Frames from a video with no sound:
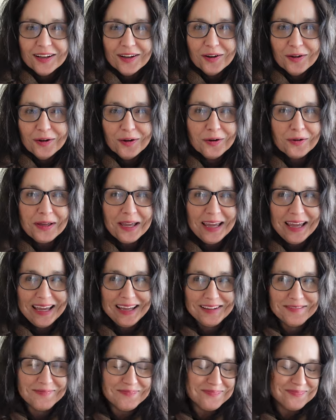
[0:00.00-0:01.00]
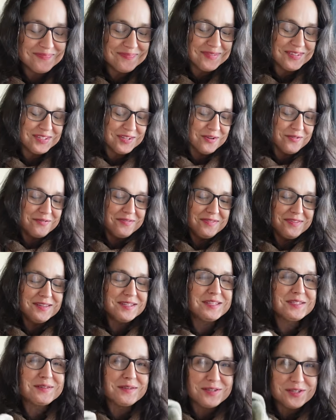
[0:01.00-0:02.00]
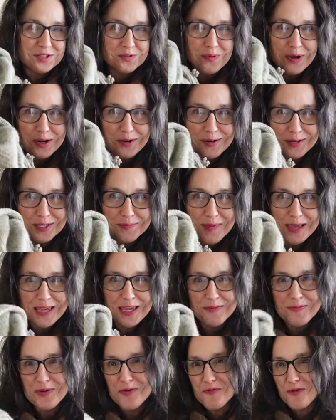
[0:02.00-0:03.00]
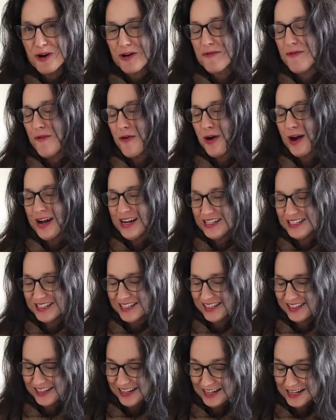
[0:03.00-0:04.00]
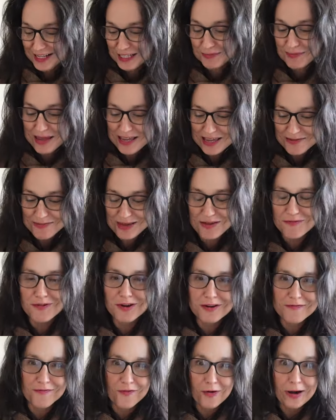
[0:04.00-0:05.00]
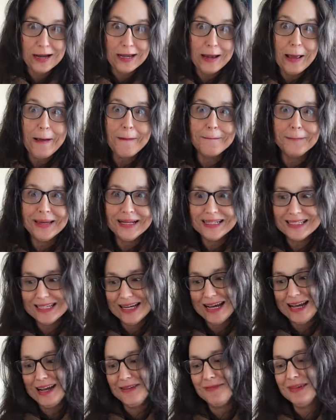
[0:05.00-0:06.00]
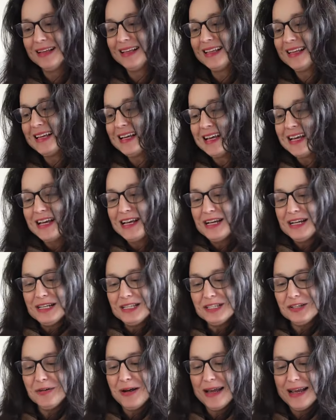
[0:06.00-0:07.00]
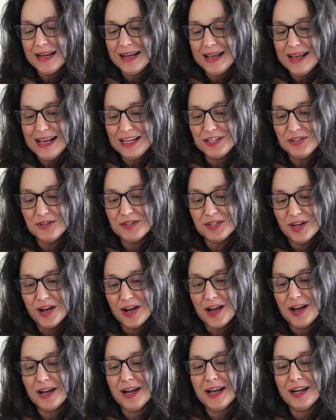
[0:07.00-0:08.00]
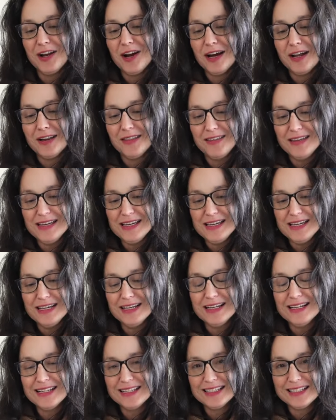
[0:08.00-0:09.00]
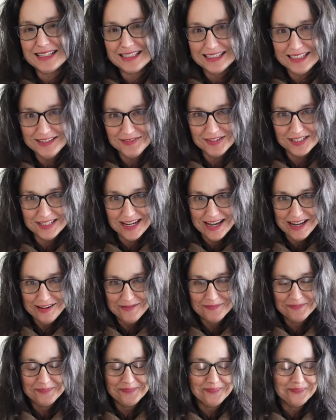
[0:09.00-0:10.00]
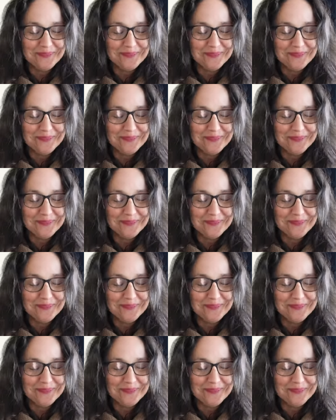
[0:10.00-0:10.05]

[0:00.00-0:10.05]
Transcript: Okay, so this sweater is making me work for it. It is making me work for it big time. So As you saw, I got the sleeves done,